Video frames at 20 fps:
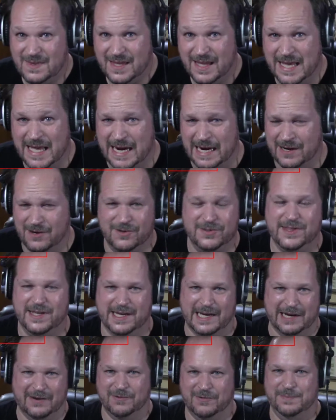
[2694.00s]
And I don't think
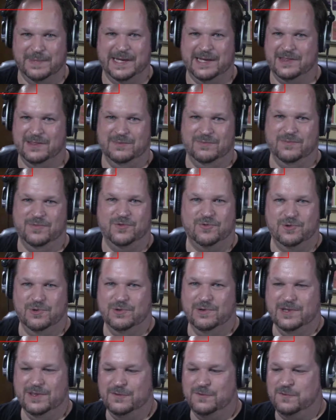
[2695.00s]
I would make them
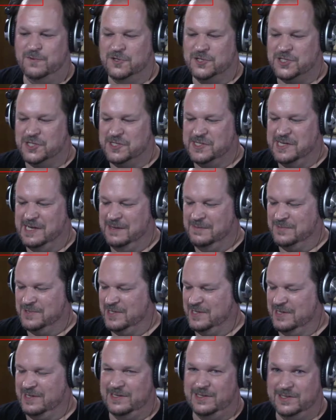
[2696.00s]
through on the first attempt
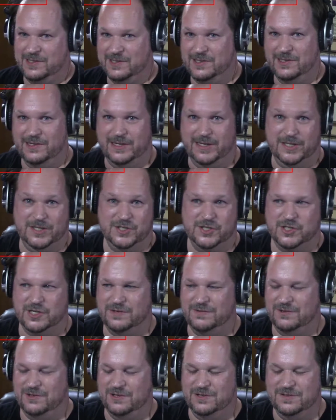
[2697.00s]
like I did on
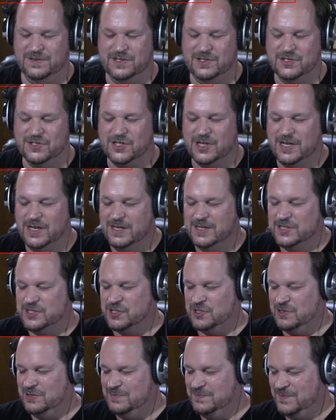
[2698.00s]
several of these.
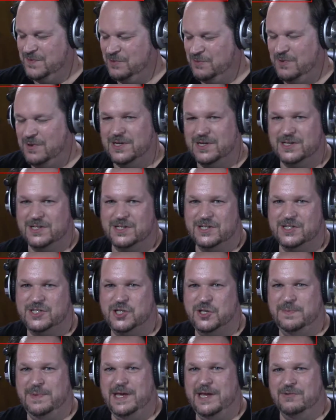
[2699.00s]
So there weren't too many